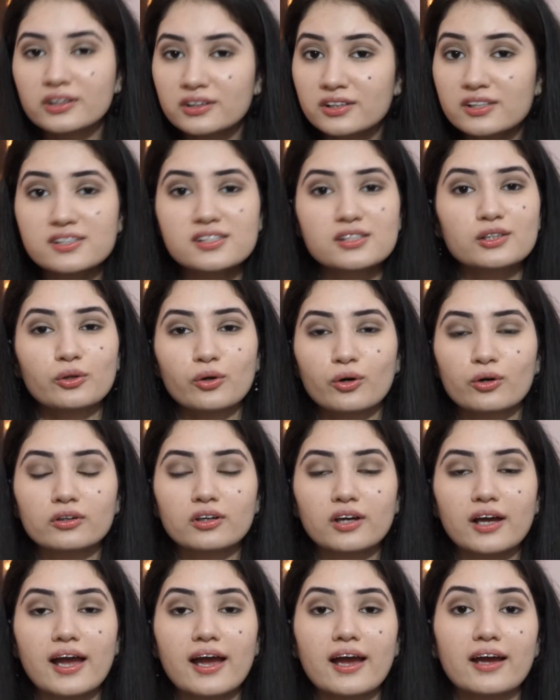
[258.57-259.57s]
this look
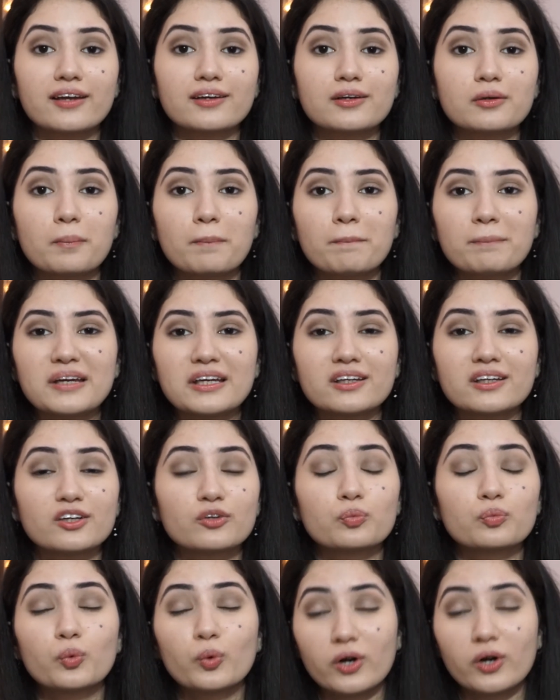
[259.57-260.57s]
and make
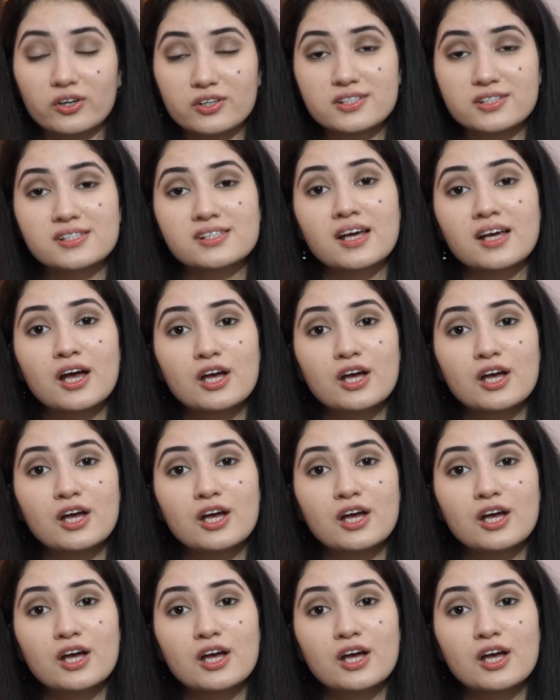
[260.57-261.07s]
it worse.